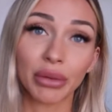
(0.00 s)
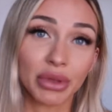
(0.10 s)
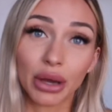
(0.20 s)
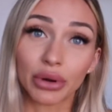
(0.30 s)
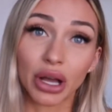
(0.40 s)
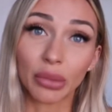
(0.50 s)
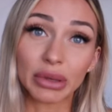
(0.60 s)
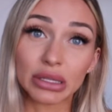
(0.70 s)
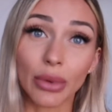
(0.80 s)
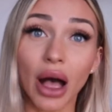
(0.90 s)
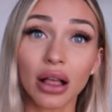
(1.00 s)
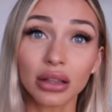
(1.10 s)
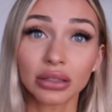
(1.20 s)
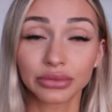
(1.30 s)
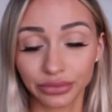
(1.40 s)
Maybe that would help as
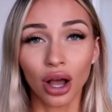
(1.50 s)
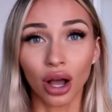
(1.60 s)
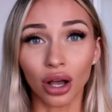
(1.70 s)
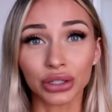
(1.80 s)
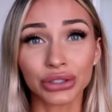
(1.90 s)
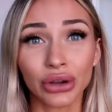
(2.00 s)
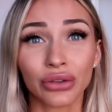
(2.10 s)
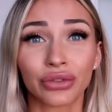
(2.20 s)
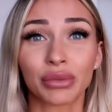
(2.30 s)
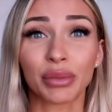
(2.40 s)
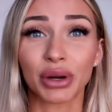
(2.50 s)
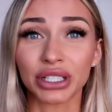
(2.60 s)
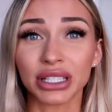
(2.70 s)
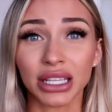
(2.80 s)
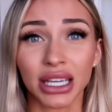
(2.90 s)
well. Also, for me
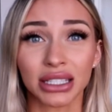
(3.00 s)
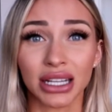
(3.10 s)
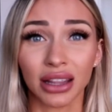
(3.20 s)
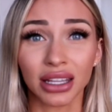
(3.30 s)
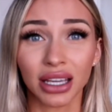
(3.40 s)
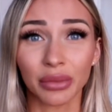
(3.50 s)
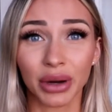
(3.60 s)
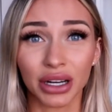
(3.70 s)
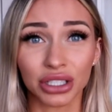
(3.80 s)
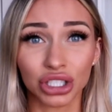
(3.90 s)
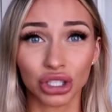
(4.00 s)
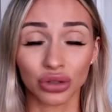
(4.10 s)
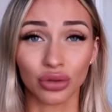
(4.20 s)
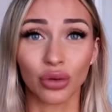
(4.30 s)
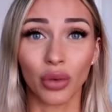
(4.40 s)
personally, it's nothing compared
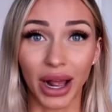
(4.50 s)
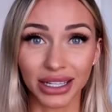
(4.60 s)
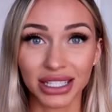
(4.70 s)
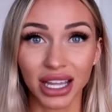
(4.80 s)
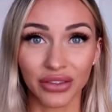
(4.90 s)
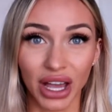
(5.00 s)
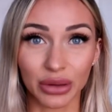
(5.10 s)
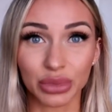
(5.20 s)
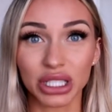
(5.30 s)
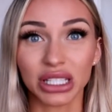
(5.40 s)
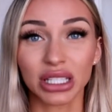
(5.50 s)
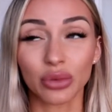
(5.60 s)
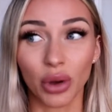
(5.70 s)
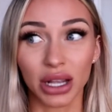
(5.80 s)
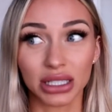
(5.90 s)
to waxing. I've had
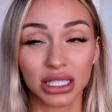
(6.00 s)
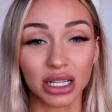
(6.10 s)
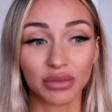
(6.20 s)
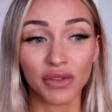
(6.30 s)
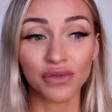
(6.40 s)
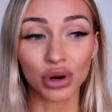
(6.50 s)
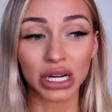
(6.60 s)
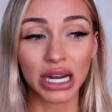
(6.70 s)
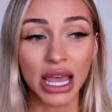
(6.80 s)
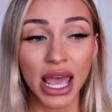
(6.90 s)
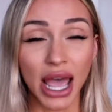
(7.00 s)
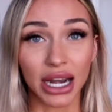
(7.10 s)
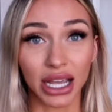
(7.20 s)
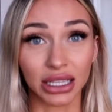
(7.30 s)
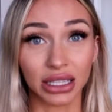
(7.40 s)
Brazilian waxing done before,
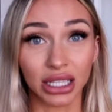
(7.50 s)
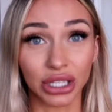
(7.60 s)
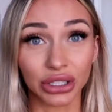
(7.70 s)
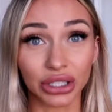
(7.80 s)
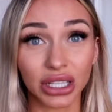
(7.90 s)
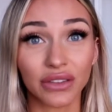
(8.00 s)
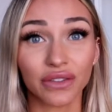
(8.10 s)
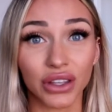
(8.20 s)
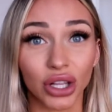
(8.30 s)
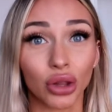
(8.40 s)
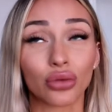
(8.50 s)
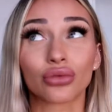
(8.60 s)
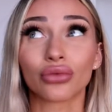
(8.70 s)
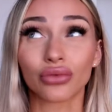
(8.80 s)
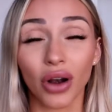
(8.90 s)
and I literally feel
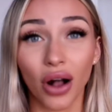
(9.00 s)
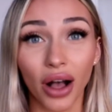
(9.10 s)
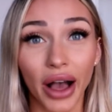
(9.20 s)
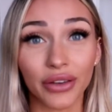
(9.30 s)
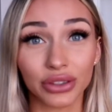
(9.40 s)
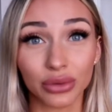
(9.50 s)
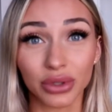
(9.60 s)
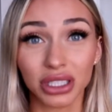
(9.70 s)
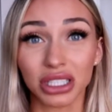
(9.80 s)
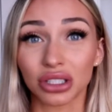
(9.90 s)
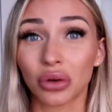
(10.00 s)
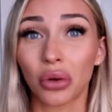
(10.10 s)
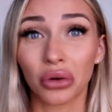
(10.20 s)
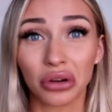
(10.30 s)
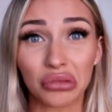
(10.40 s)
raw afterwards. It's
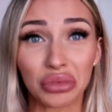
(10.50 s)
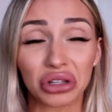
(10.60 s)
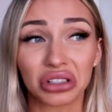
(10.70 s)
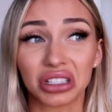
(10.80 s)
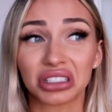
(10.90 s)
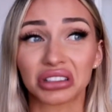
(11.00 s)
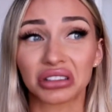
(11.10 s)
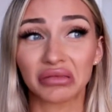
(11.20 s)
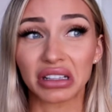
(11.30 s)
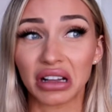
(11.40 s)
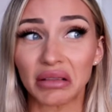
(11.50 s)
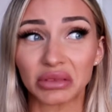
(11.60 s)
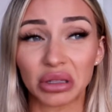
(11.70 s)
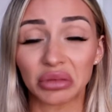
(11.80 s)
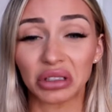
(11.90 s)
horrible. It's so
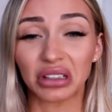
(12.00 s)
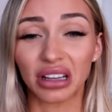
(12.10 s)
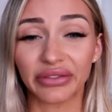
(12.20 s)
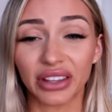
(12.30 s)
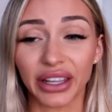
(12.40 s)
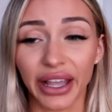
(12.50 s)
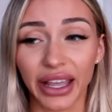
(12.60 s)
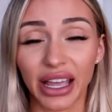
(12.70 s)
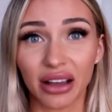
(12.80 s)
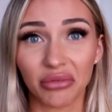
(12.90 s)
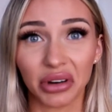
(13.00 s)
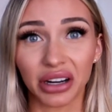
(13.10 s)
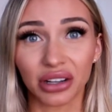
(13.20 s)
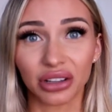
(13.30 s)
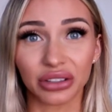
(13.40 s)
uncomfortable. I feel like I can't
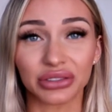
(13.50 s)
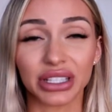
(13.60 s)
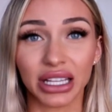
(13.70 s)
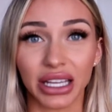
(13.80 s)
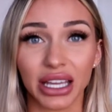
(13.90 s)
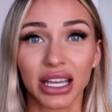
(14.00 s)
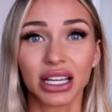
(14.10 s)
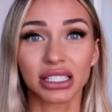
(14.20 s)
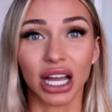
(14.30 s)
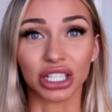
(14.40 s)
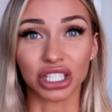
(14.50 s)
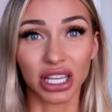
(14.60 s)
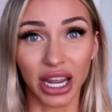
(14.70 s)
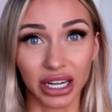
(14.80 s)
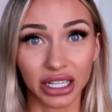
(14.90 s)
wear clothes that like touch
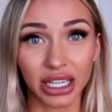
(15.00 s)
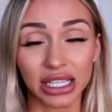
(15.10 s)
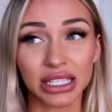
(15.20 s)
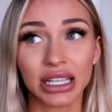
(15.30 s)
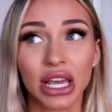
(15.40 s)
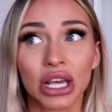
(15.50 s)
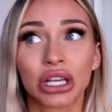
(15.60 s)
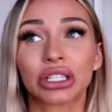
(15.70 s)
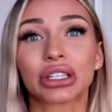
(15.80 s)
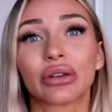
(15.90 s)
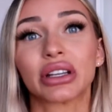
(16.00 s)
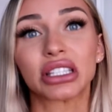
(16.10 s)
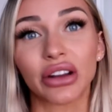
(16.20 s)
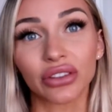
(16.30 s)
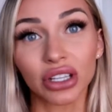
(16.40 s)
the areas. So
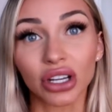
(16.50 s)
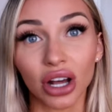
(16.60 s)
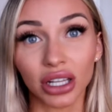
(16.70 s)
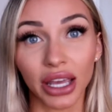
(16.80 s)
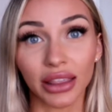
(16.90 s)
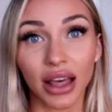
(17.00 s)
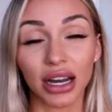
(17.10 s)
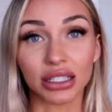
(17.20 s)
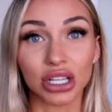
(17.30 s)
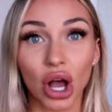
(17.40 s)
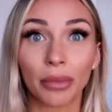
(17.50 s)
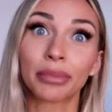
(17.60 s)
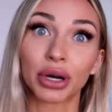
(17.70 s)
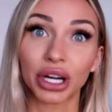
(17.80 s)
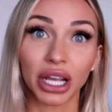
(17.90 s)
it's definitely not like that. It's
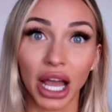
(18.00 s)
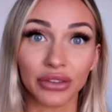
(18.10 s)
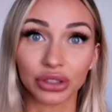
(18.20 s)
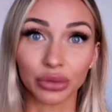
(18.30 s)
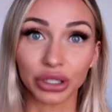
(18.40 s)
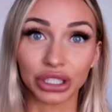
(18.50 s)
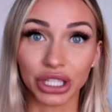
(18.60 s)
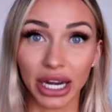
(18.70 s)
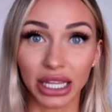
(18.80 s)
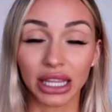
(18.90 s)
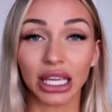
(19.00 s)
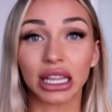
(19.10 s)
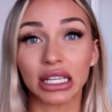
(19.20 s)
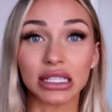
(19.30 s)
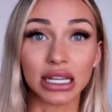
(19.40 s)
not burning afterwards or anything,
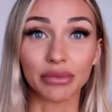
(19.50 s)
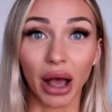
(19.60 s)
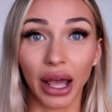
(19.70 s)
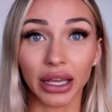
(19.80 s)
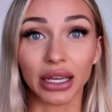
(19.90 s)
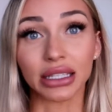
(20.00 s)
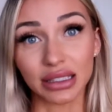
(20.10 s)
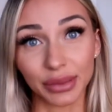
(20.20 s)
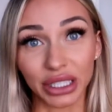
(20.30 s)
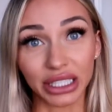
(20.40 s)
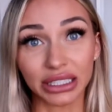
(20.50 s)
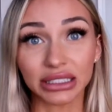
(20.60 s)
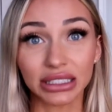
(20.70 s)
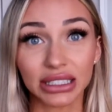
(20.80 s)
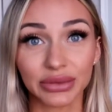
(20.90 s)
at least in my experience.